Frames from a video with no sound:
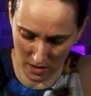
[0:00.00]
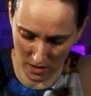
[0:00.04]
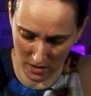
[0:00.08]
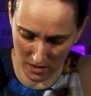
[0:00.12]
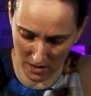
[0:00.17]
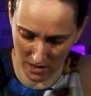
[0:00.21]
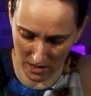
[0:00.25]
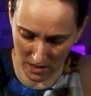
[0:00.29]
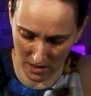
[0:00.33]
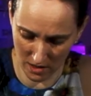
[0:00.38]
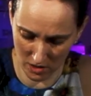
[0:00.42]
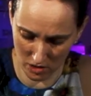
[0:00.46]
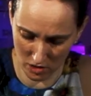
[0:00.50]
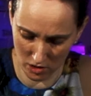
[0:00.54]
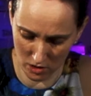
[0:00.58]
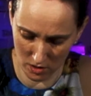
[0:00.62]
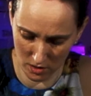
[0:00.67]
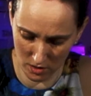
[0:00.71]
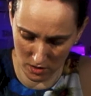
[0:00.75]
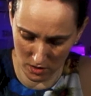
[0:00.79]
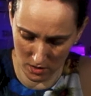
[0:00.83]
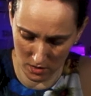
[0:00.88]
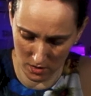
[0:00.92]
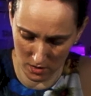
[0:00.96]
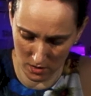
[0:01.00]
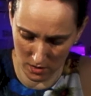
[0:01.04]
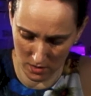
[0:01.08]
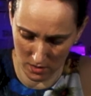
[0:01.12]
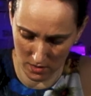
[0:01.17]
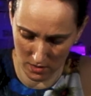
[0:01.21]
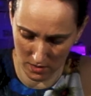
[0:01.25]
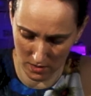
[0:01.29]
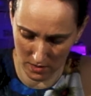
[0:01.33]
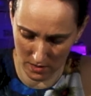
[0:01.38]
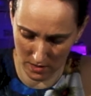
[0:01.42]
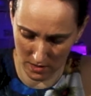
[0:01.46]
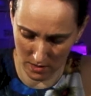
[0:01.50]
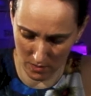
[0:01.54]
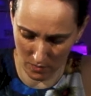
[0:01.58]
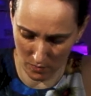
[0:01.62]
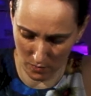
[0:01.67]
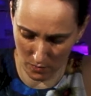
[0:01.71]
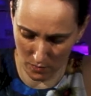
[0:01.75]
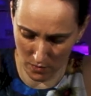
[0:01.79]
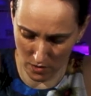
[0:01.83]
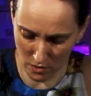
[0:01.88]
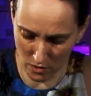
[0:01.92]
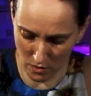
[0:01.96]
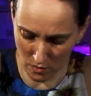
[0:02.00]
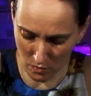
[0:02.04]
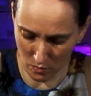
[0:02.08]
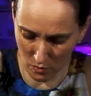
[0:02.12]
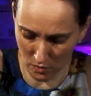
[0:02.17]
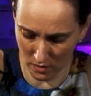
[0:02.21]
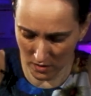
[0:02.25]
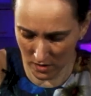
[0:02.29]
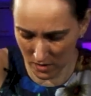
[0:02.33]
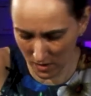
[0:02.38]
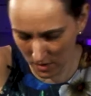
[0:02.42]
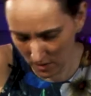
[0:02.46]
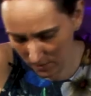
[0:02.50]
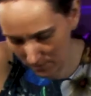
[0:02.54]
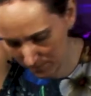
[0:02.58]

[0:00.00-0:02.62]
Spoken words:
attach it where you want it.